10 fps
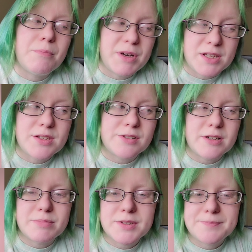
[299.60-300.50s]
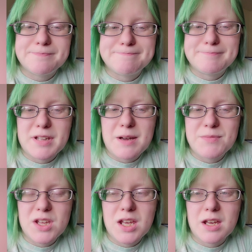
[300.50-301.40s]
But in strips.
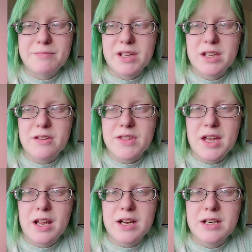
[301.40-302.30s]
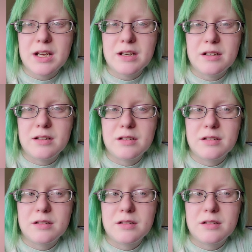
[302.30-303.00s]
I'm thinking I'm liking that idea.